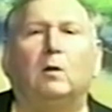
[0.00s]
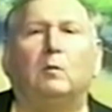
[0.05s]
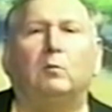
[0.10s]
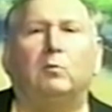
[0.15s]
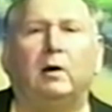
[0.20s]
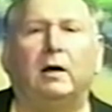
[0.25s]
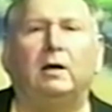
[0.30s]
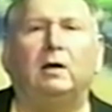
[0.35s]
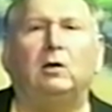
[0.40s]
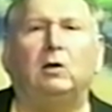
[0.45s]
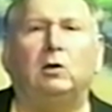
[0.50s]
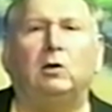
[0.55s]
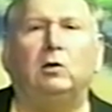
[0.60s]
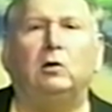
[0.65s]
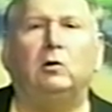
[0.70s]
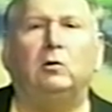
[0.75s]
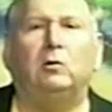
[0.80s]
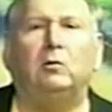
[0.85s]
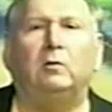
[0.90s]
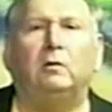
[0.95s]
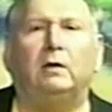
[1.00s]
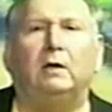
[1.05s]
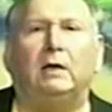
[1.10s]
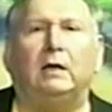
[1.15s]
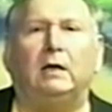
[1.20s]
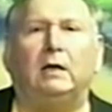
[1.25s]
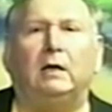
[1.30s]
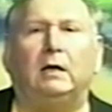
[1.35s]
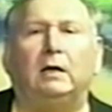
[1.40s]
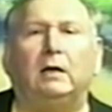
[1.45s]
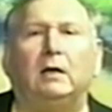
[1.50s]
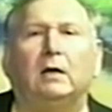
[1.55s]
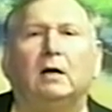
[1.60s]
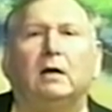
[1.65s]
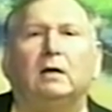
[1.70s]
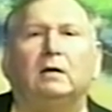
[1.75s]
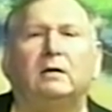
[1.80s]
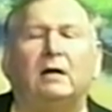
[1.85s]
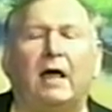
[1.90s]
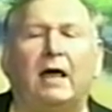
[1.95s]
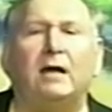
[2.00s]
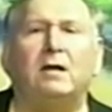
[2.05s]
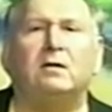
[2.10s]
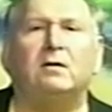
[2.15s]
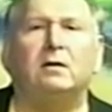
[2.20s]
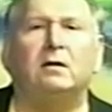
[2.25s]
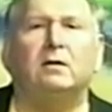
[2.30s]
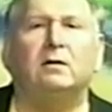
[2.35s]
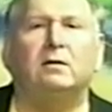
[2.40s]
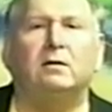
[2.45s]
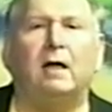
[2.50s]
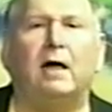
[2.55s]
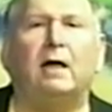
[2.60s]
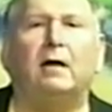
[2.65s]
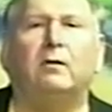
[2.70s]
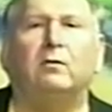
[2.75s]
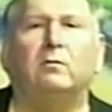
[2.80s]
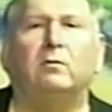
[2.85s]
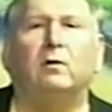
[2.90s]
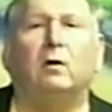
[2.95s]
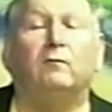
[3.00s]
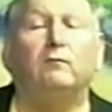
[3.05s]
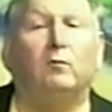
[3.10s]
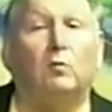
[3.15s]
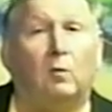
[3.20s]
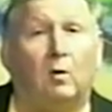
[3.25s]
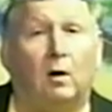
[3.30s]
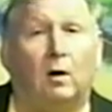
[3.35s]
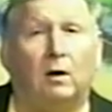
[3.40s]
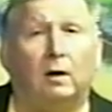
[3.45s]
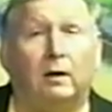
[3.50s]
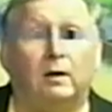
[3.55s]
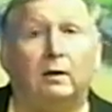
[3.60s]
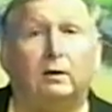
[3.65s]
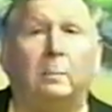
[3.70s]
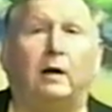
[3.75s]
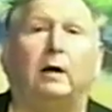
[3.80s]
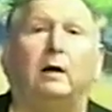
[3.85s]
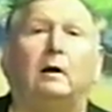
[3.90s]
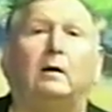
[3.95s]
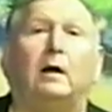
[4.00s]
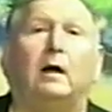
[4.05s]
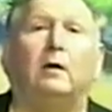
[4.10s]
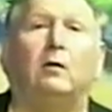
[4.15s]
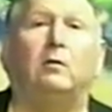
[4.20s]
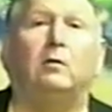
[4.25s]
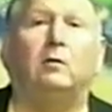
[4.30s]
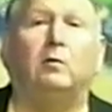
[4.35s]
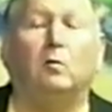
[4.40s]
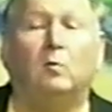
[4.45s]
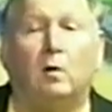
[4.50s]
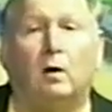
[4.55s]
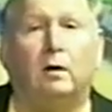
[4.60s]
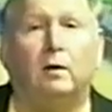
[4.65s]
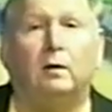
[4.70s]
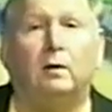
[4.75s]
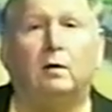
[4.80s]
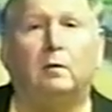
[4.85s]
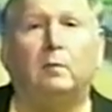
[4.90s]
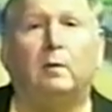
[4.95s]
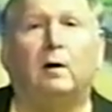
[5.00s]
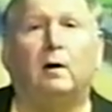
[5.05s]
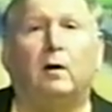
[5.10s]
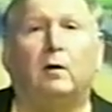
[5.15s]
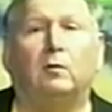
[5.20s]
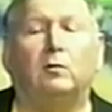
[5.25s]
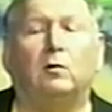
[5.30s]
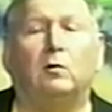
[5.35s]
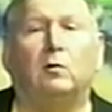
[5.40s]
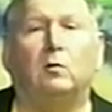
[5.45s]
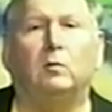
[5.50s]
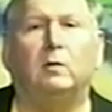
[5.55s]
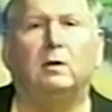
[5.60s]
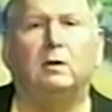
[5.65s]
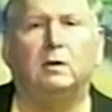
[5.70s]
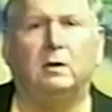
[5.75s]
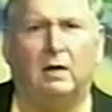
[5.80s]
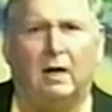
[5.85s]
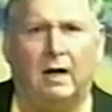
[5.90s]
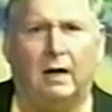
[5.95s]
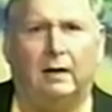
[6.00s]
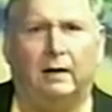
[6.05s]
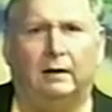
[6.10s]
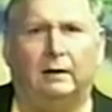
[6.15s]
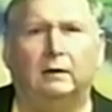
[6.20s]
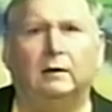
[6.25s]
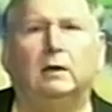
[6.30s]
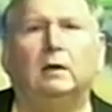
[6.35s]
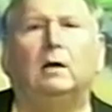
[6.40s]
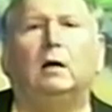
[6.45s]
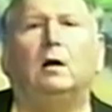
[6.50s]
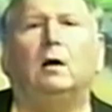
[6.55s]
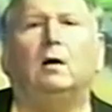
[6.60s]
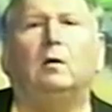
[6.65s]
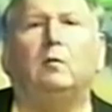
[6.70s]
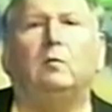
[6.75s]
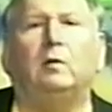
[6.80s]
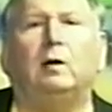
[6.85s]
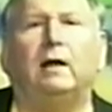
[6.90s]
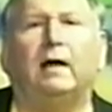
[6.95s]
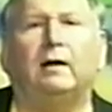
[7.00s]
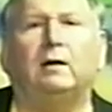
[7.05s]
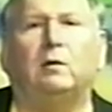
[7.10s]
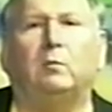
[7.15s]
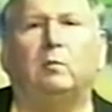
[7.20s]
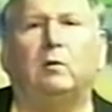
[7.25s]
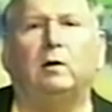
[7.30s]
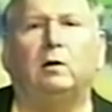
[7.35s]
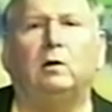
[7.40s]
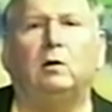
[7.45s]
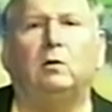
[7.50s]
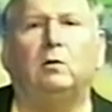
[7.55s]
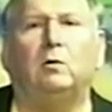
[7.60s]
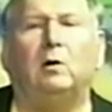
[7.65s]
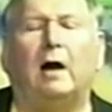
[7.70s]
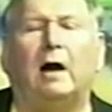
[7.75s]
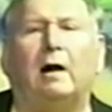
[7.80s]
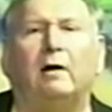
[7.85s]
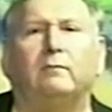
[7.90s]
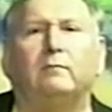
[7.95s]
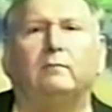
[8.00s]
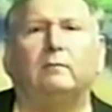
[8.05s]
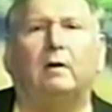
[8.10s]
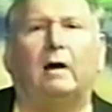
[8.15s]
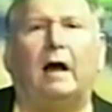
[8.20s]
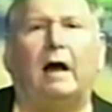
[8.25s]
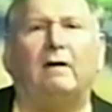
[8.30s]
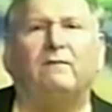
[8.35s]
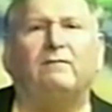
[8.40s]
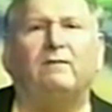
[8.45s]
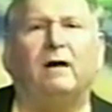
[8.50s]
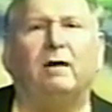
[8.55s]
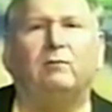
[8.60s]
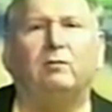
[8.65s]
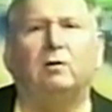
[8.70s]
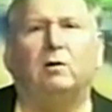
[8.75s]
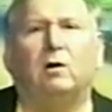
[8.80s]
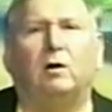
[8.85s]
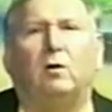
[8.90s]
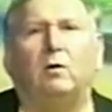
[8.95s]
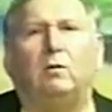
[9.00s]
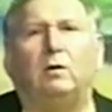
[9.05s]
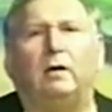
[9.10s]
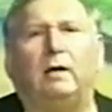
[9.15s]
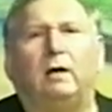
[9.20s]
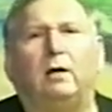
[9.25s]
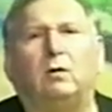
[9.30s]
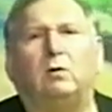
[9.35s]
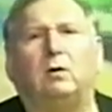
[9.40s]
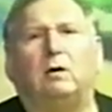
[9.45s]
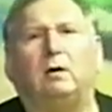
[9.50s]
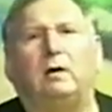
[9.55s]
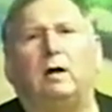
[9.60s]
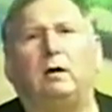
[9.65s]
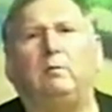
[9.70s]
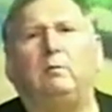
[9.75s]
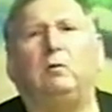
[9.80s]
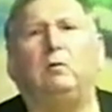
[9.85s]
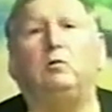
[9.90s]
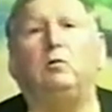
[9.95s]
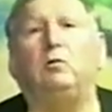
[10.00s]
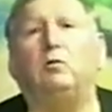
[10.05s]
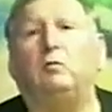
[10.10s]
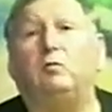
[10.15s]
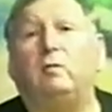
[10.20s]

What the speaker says: bring to you the taste and sounds of New Orleans, and not only New Orleans, but also Louisiana. We like to bring you our favorite goal here is to debut new